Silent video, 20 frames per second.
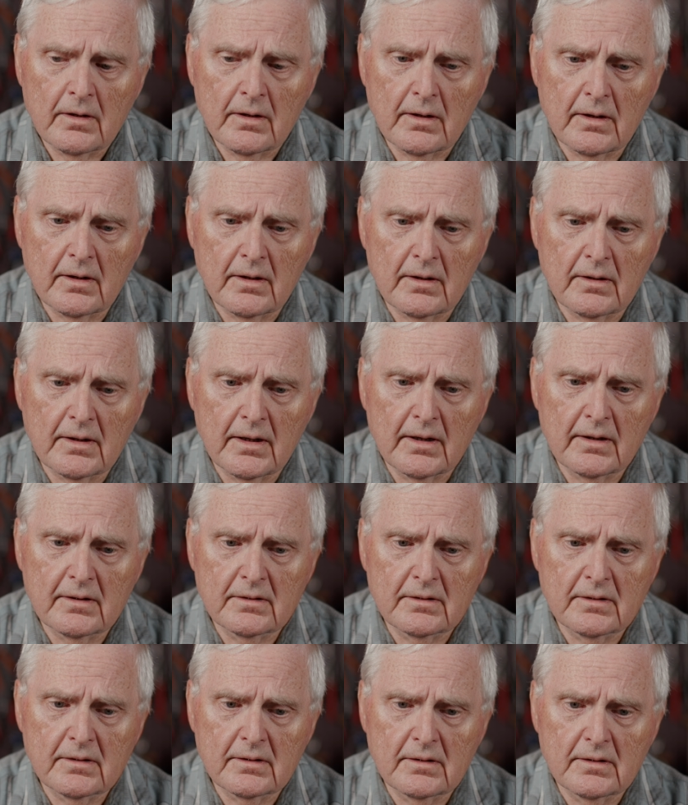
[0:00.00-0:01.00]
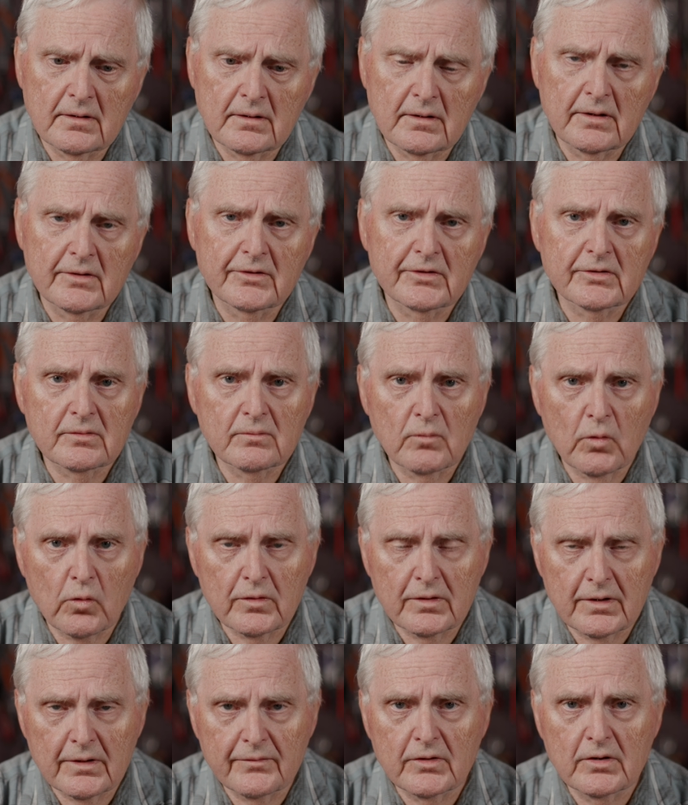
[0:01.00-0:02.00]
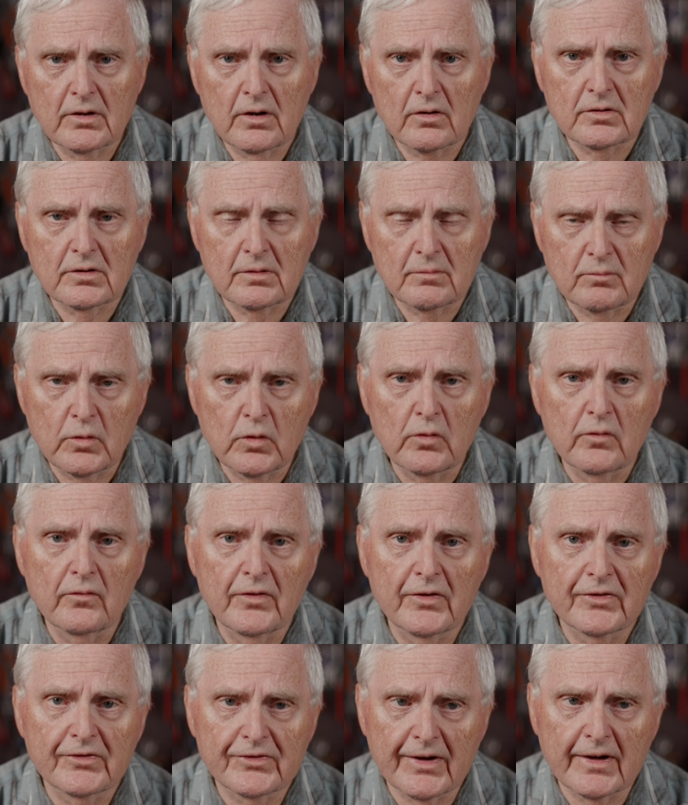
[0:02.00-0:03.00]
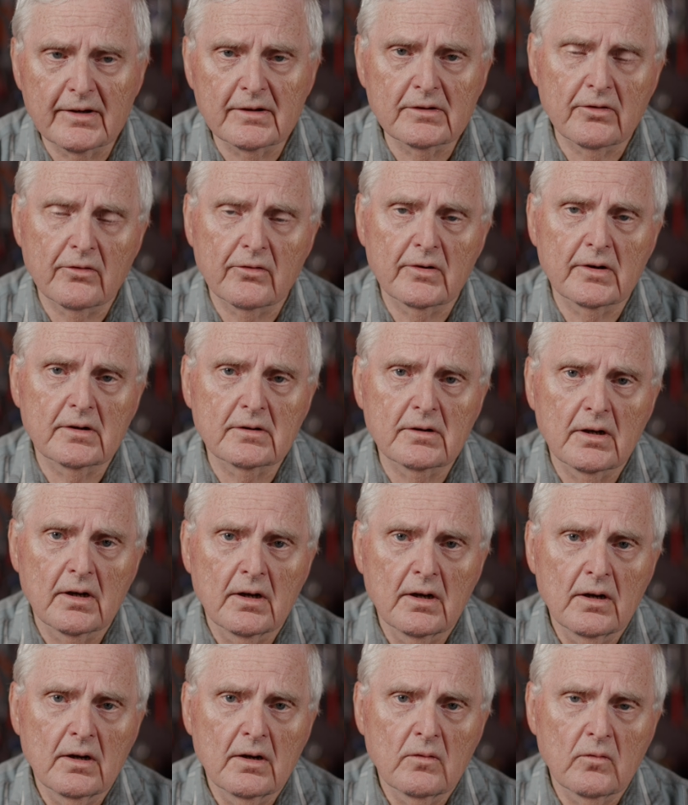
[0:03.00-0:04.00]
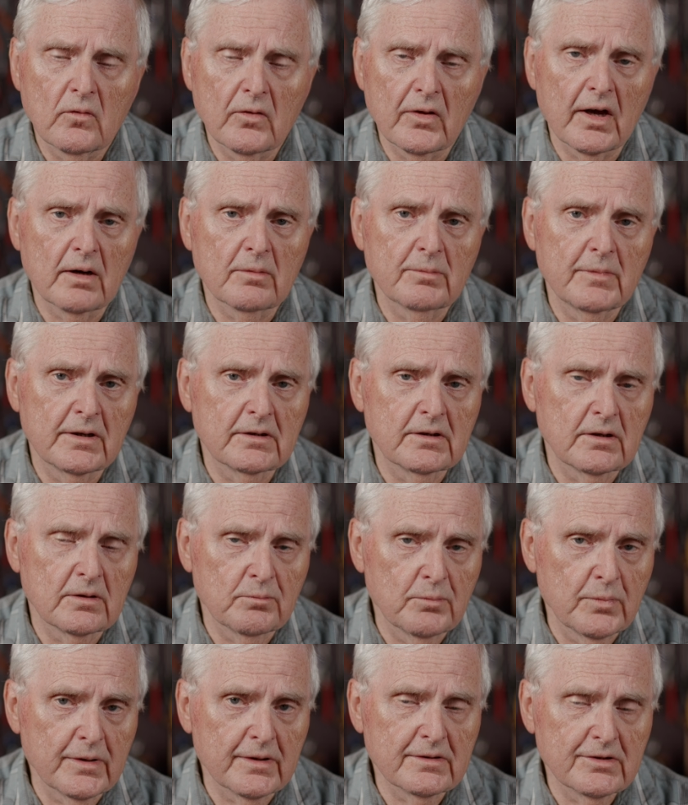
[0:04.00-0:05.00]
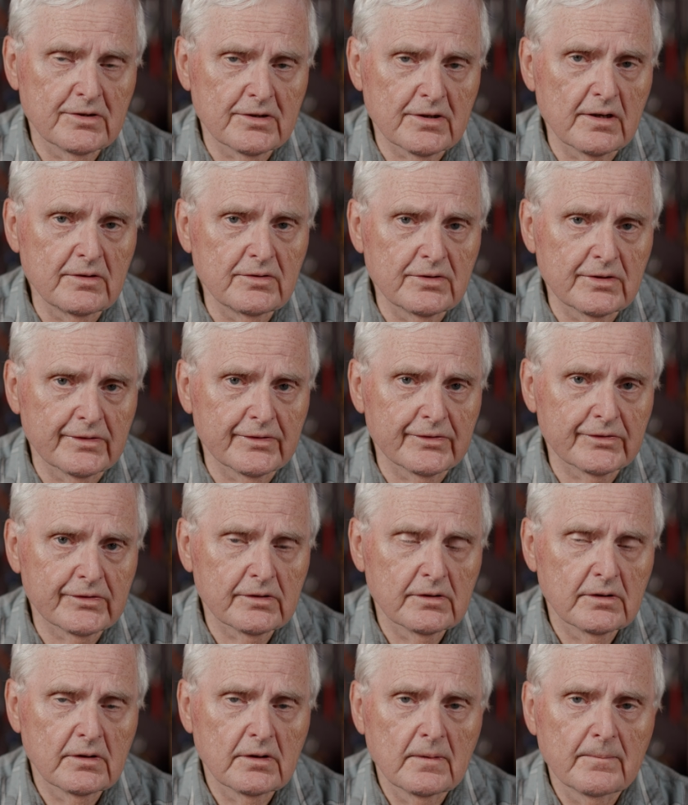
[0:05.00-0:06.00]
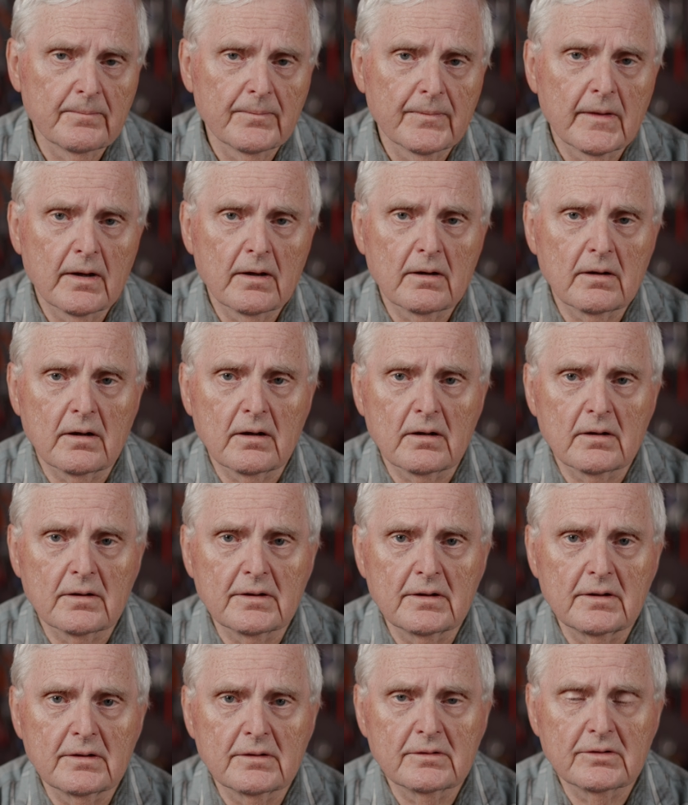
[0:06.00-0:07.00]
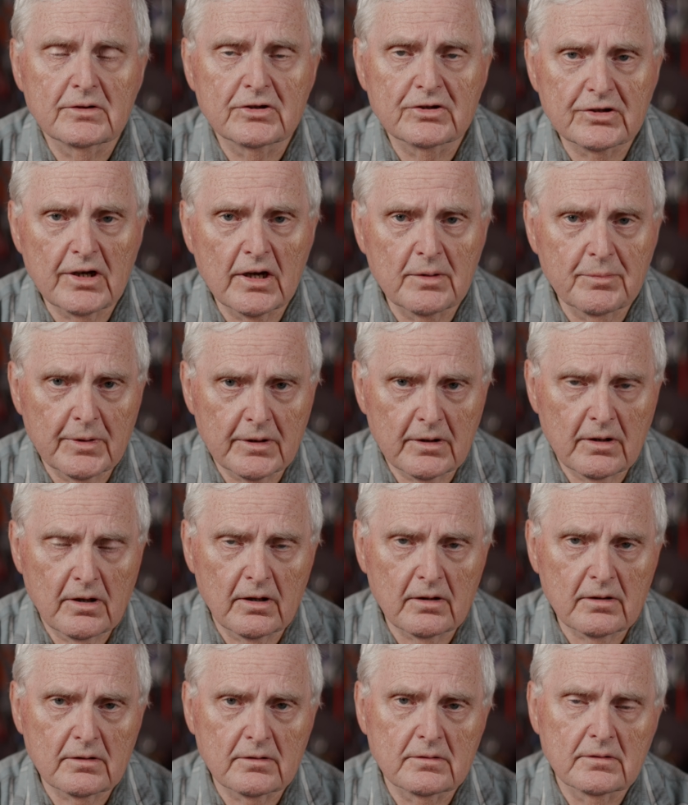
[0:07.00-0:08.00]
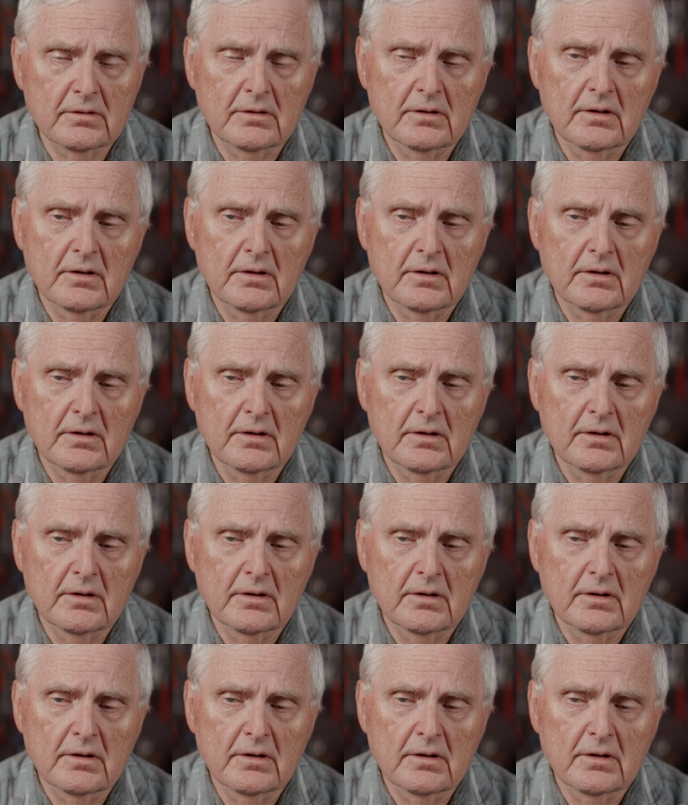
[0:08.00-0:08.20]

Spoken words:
And it's more difficult to move the sound around without making big changes in the shape and color.